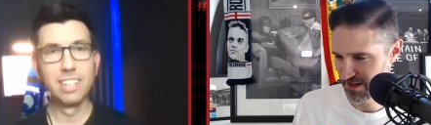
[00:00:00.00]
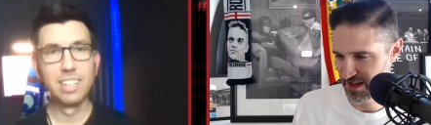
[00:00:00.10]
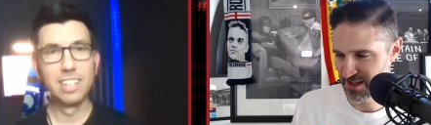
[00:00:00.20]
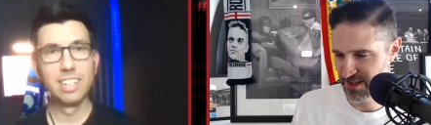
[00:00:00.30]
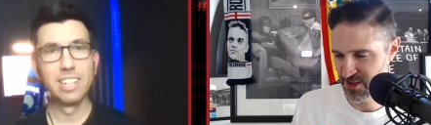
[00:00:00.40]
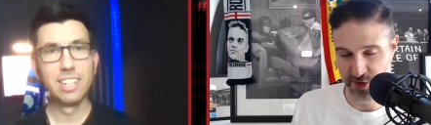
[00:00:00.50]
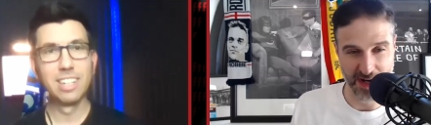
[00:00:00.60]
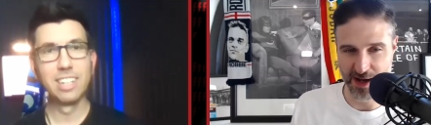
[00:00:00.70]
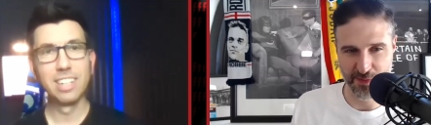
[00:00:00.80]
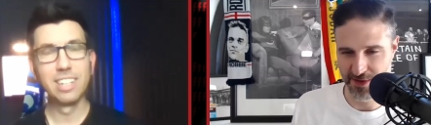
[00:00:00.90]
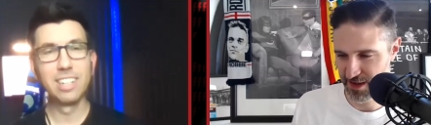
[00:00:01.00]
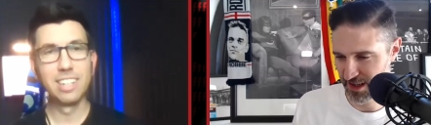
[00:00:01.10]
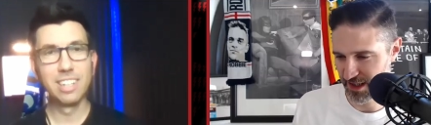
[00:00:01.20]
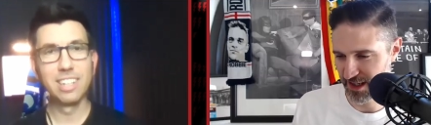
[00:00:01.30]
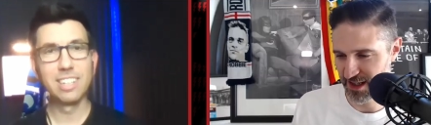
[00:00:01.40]
Speaker 1: Nice. Straight up. I
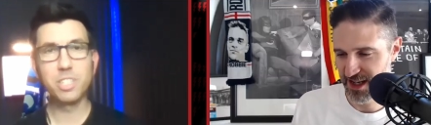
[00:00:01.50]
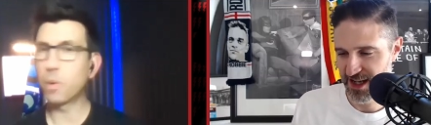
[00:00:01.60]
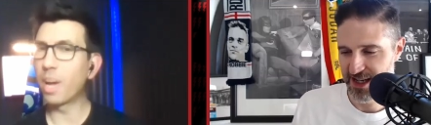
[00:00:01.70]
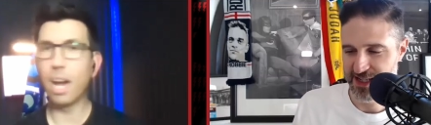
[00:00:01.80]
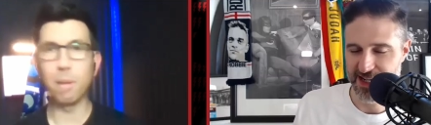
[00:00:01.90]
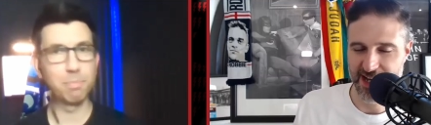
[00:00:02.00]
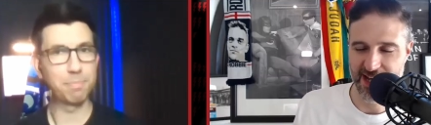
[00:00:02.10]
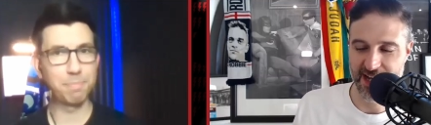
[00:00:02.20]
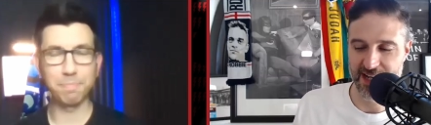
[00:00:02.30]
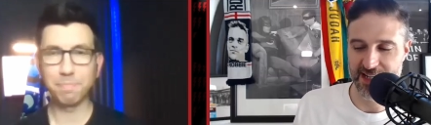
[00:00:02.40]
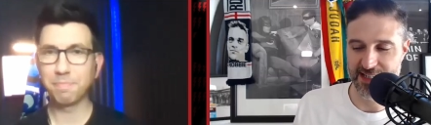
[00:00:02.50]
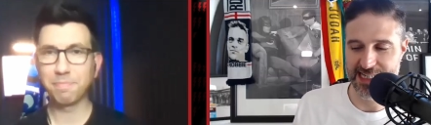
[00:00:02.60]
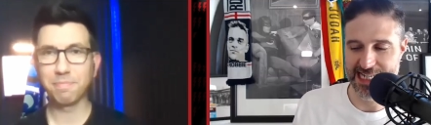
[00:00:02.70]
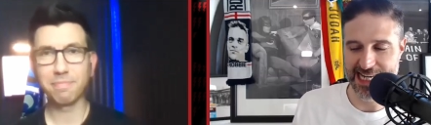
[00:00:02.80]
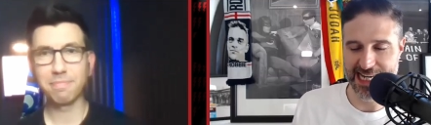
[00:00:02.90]
like it. Straight up.
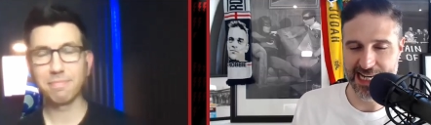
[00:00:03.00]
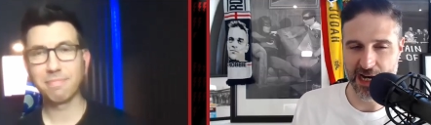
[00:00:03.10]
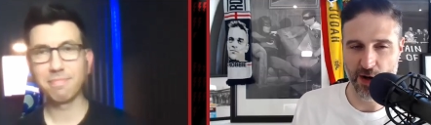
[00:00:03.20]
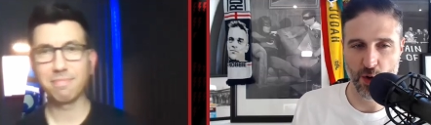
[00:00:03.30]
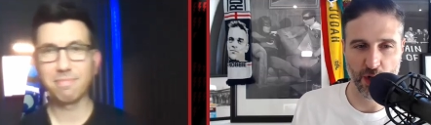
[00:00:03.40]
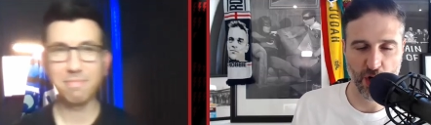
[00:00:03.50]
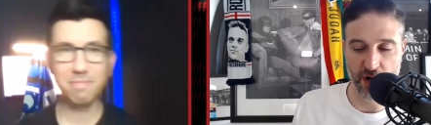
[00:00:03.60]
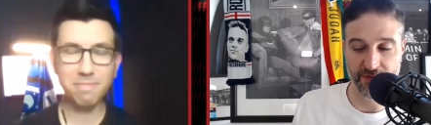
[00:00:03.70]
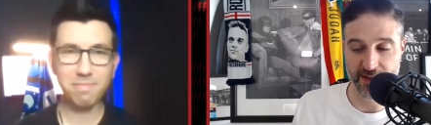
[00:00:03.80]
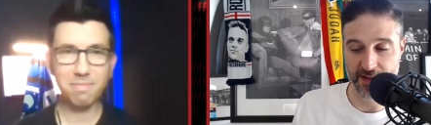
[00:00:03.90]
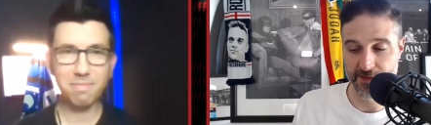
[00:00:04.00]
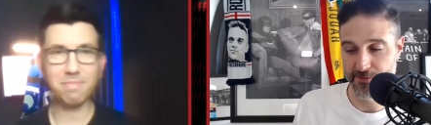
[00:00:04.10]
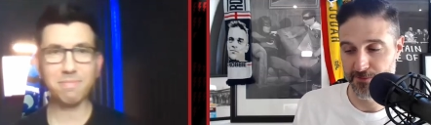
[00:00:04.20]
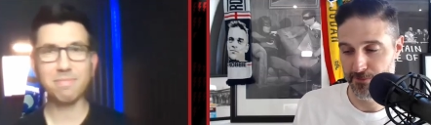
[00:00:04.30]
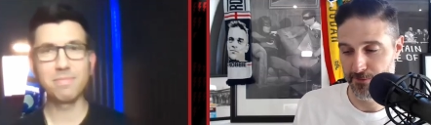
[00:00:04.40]
Tea or coffee?
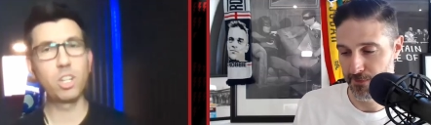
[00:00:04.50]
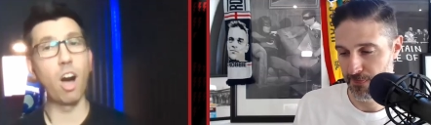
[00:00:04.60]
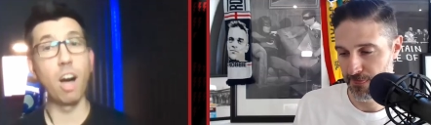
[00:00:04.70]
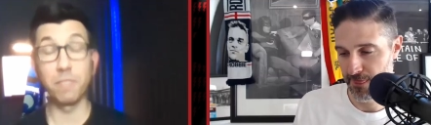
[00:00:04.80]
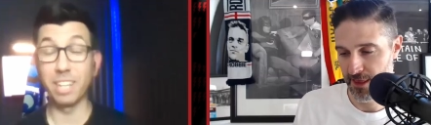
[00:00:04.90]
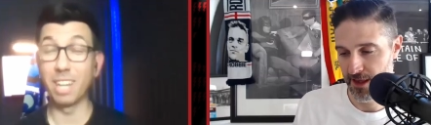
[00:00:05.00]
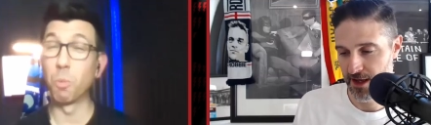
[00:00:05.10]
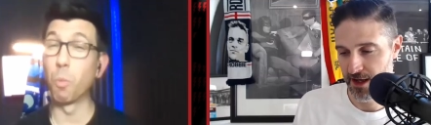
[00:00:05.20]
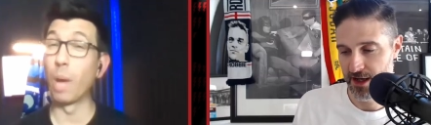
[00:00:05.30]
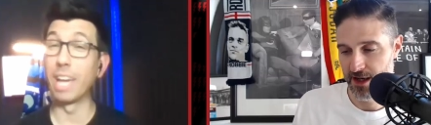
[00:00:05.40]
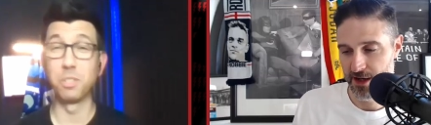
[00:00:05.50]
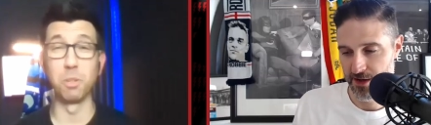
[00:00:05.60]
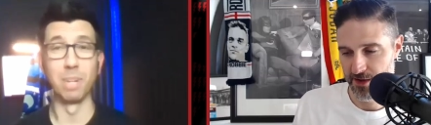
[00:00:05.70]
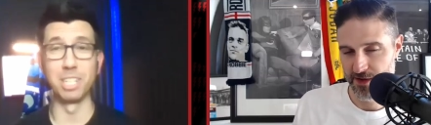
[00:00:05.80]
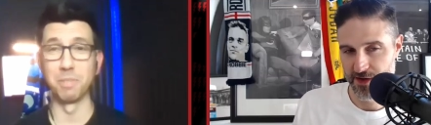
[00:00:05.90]
Speaker 2: Coffee, and way
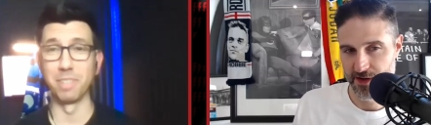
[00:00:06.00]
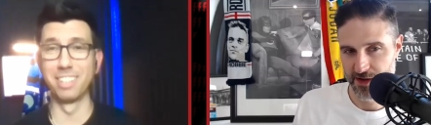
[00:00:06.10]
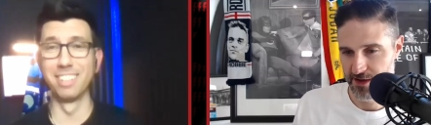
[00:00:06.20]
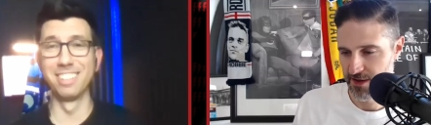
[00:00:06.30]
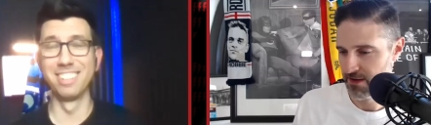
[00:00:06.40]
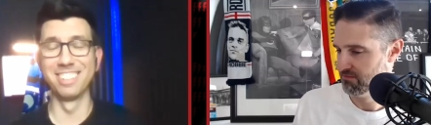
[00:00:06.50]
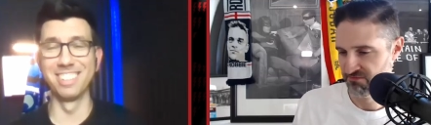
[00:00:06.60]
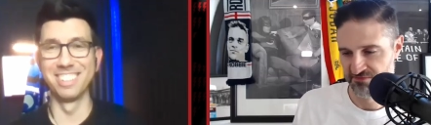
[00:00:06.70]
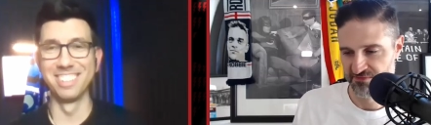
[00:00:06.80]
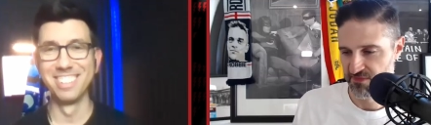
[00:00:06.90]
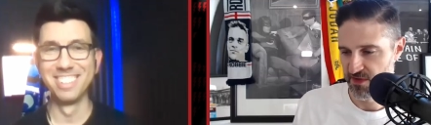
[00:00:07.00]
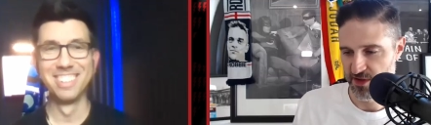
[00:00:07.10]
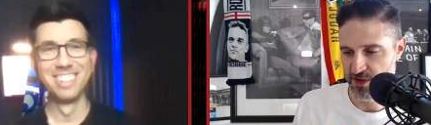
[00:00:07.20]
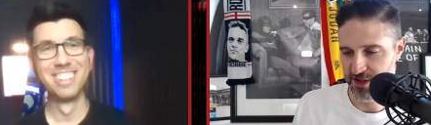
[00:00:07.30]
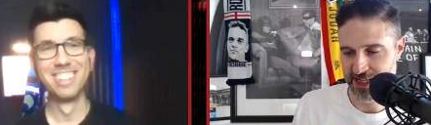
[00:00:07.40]
too much of it.
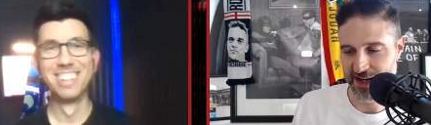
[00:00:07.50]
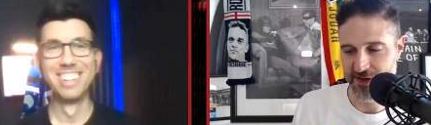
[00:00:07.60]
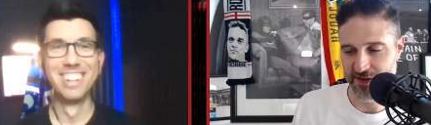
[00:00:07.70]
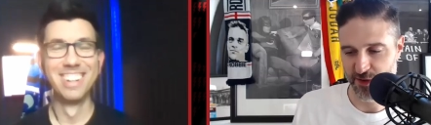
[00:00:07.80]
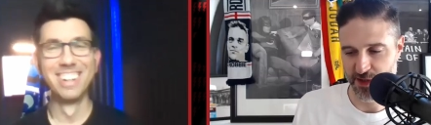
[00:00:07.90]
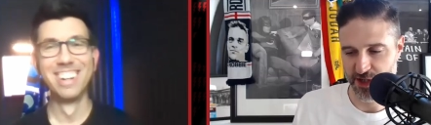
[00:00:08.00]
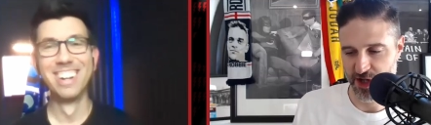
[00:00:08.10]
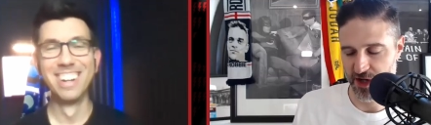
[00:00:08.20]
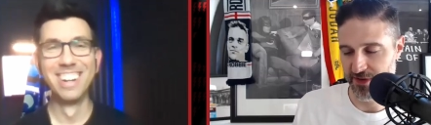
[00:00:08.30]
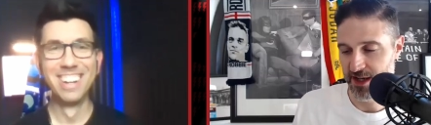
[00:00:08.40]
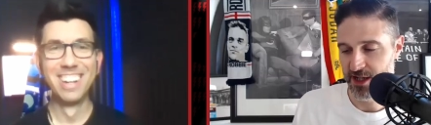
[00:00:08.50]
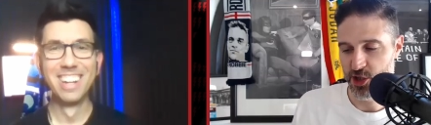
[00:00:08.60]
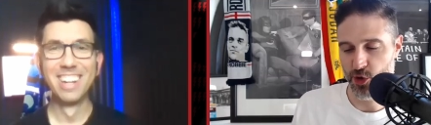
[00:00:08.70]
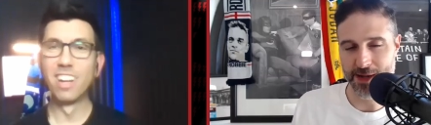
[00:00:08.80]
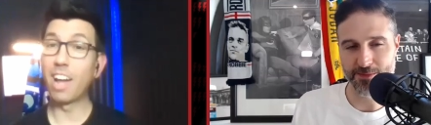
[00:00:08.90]
You
Speaker 1: can never have too much coffee.
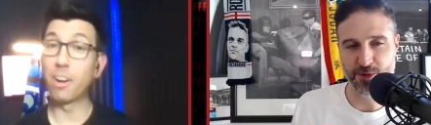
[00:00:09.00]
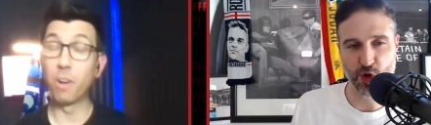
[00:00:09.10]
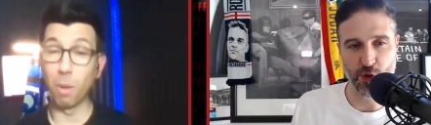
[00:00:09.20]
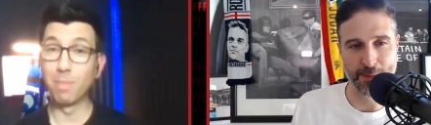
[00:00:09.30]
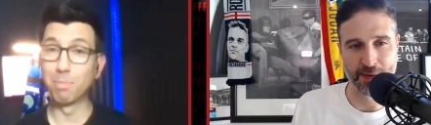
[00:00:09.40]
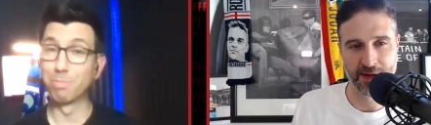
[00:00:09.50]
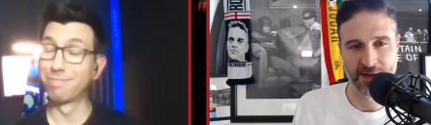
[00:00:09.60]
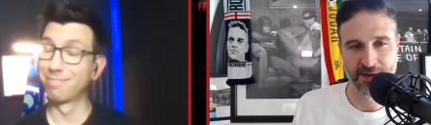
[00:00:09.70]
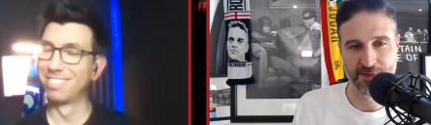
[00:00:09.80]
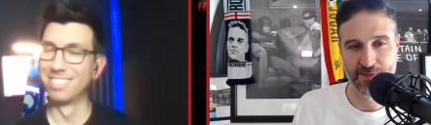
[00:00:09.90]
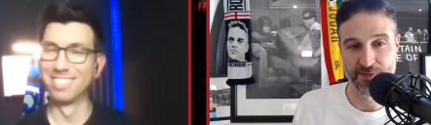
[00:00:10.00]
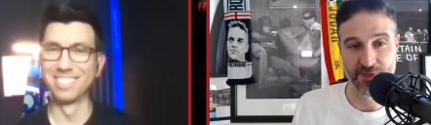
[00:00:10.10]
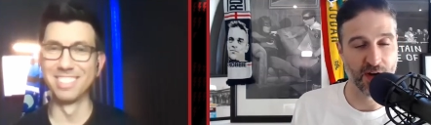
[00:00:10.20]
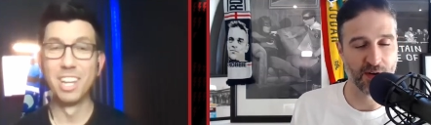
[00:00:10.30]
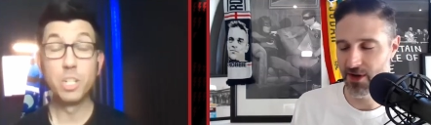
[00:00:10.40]
Speaker 2: Dream trip. I don't know.
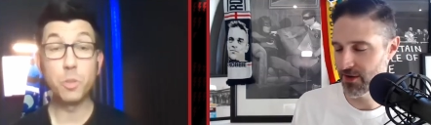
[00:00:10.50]
No.